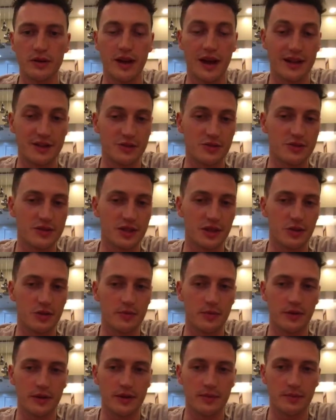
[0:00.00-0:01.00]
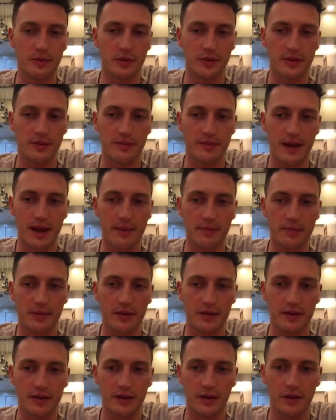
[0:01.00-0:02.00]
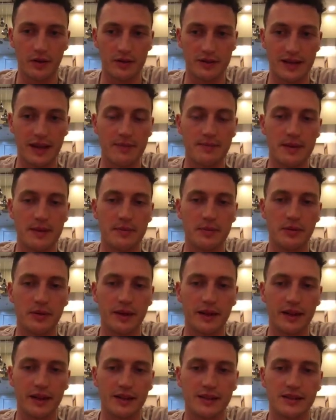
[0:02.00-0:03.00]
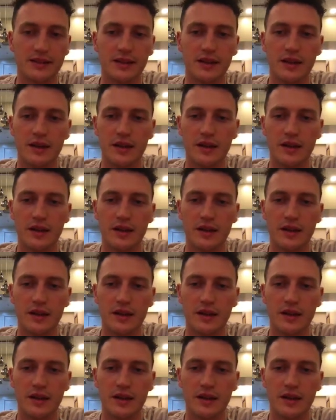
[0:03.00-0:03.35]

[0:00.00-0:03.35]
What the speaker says: had used the coupon and bought the map, or 10 people, I guess.